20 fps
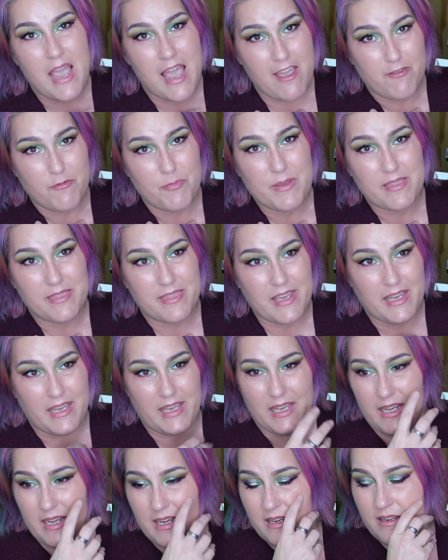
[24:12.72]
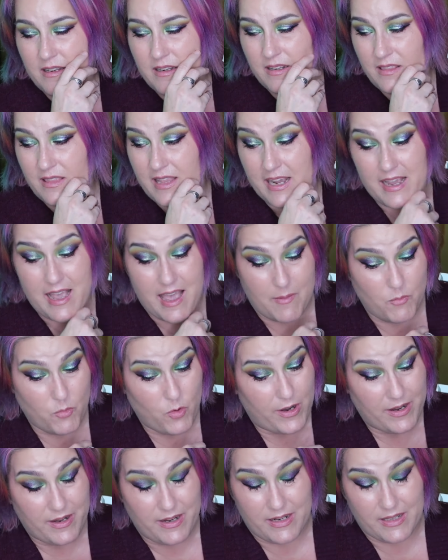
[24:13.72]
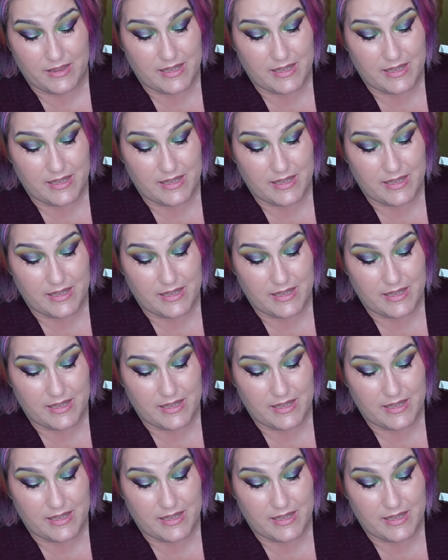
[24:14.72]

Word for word: I've been thinking, like, I'm wearing